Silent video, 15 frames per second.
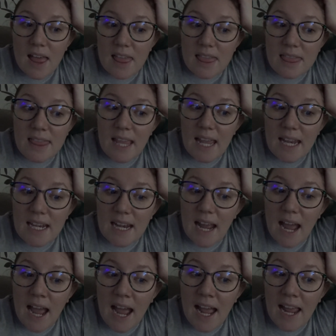Then
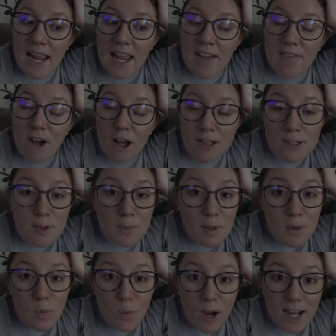I have also
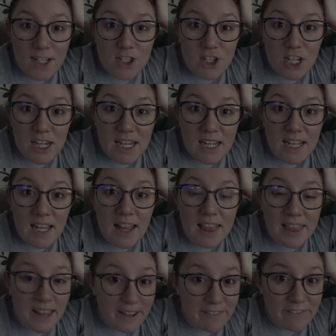been watching
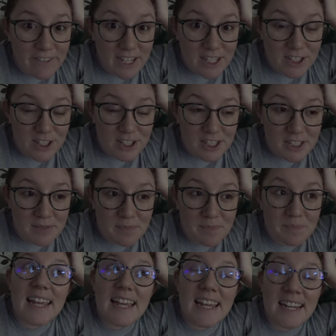Love, Victor.
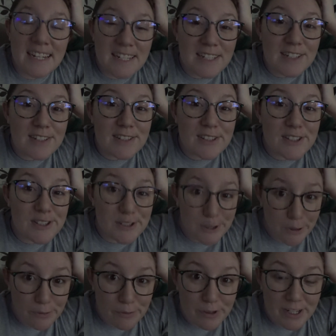It is
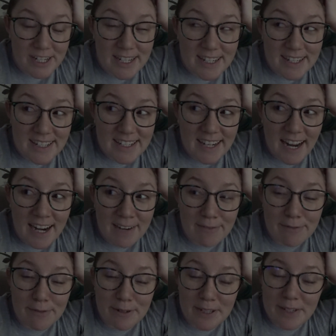so freaking good. I
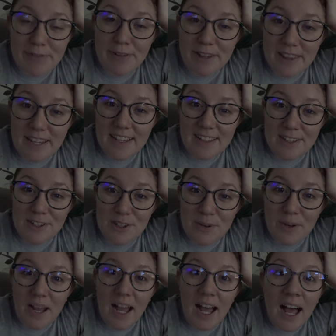really, really this
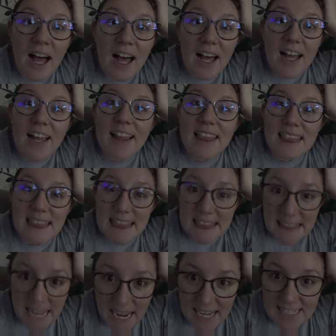show a
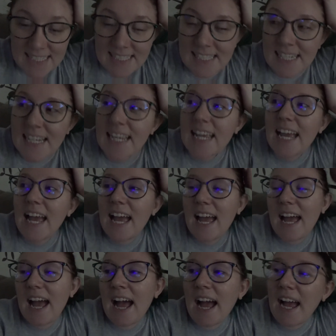lot.
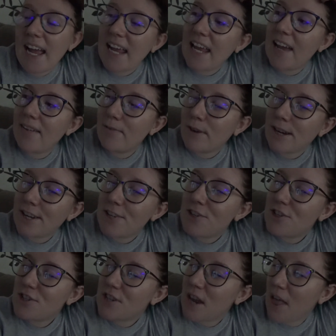I have
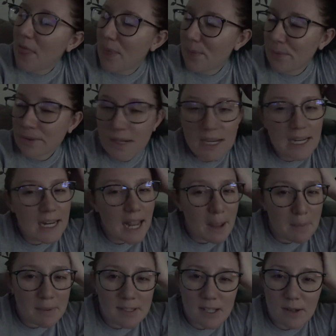watched 3
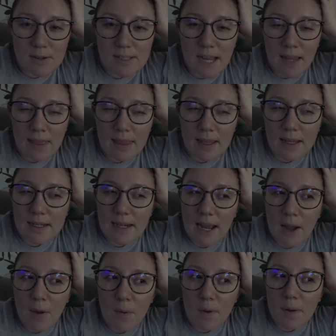episodes, I think,
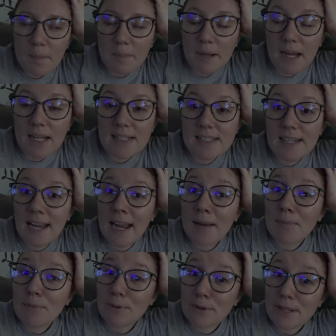now, but
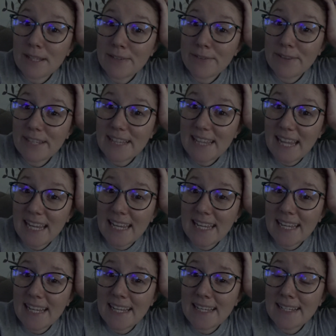I'm really, really
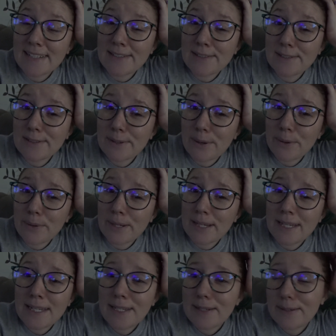liking it. It's so
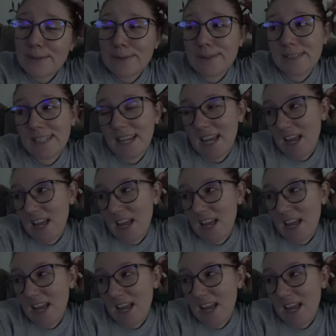cute.